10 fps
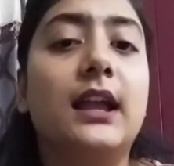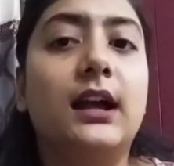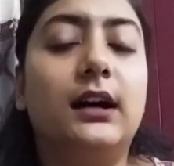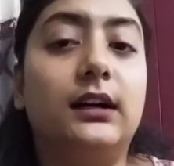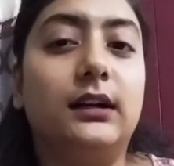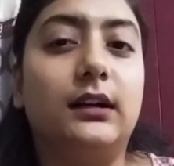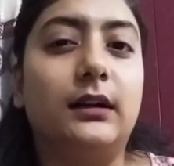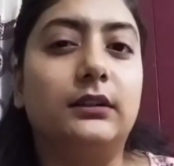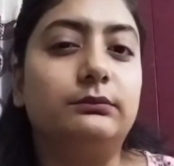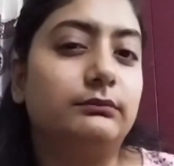
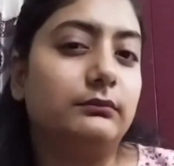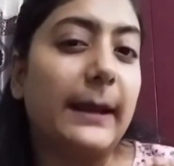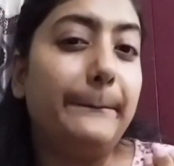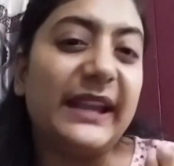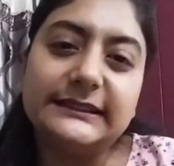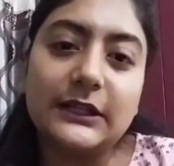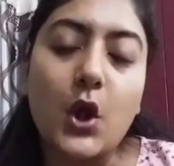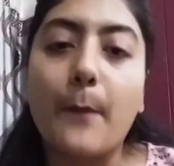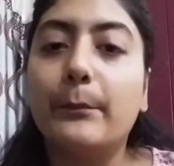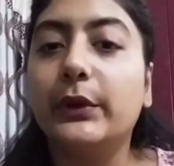uh, the basic
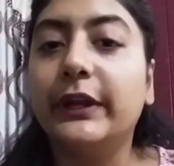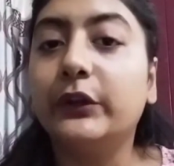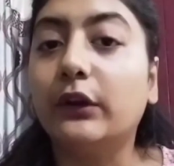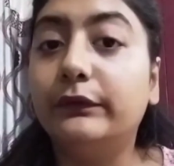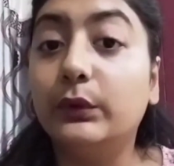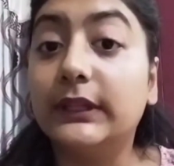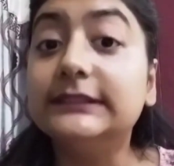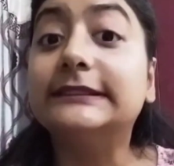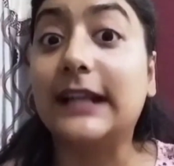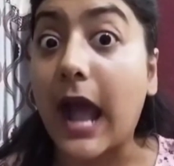component of food
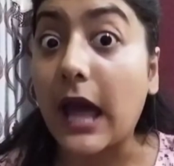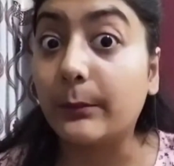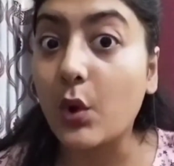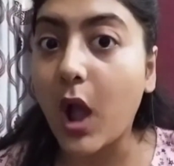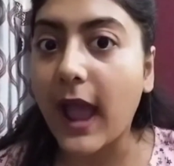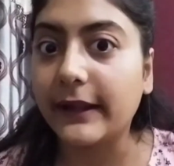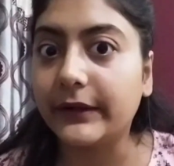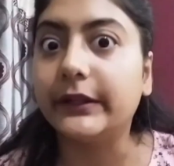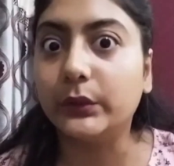is carbohydrate.